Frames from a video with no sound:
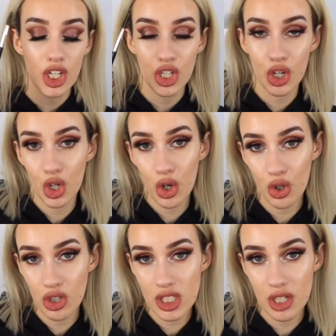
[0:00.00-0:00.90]
You can
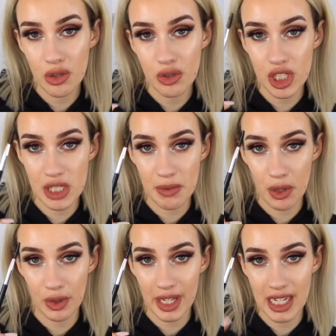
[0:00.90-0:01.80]
also use your
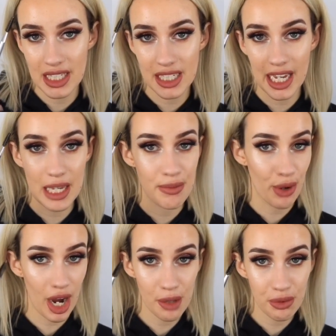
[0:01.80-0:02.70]
spoolie to get your
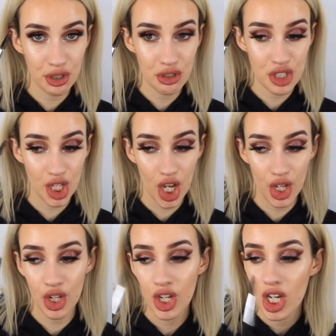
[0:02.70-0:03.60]
brow product
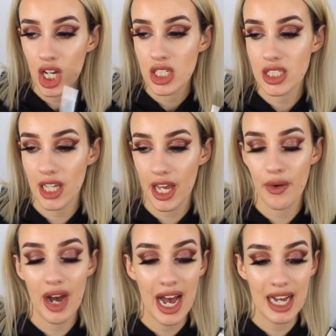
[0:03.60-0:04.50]
on.
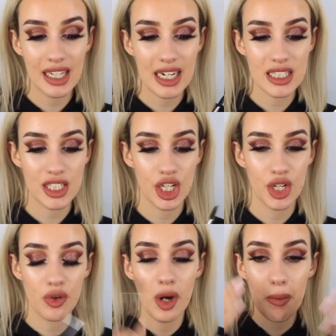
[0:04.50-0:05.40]
So I like
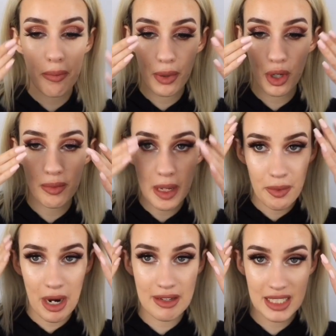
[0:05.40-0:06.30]
to put my
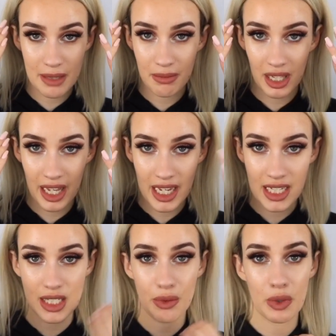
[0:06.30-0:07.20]
brows in
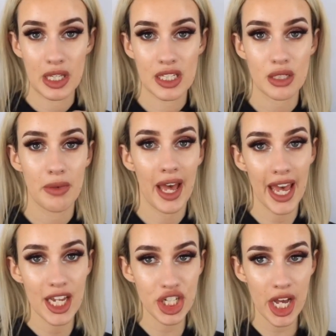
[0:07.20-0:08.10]
place with some
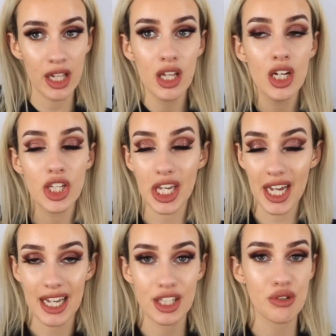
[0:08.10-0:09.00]
hair gel. You
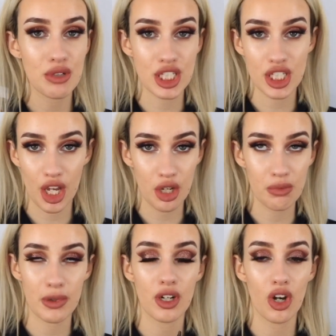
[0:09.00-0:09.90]
can use soap
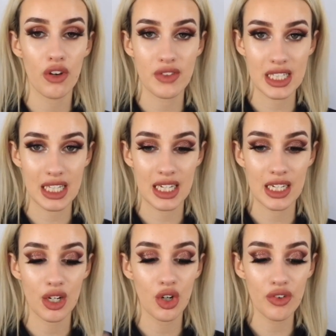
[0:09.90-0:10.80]
and
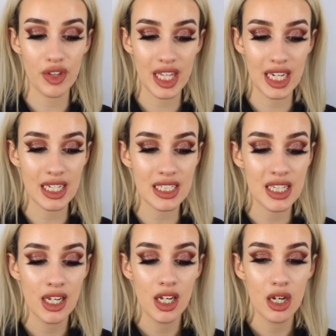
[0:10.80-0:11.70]
obviously other things,
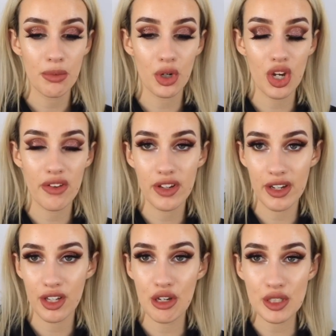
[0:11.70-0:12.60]
but if you're
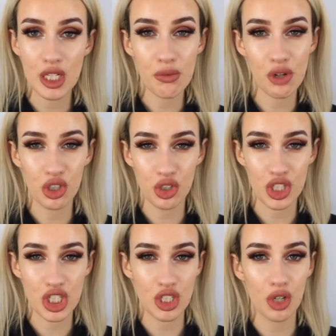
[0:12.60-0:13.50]
using a product
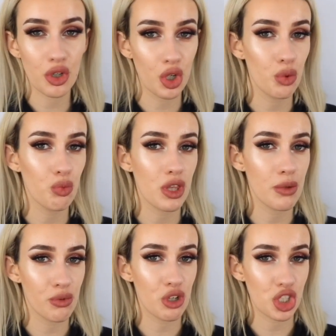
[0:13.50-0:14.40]
that's not come with a
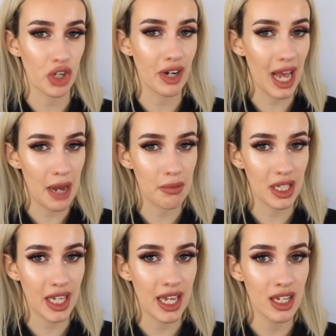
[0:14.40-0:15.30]
brush or an
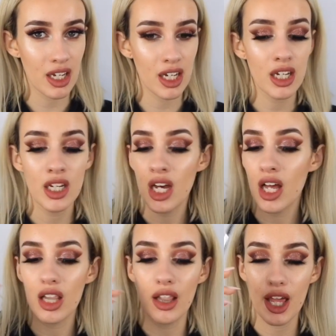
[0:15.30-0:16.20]
applicator,
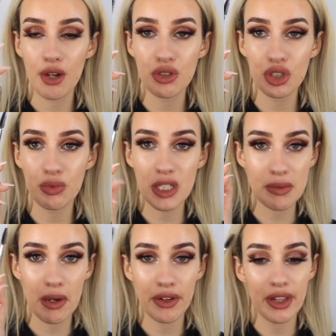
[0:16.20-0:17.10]
load up your
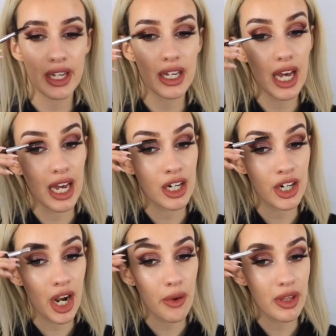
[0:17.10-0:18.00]
spoolie and
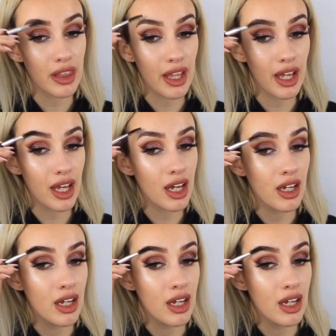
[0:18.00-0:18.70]
go in there.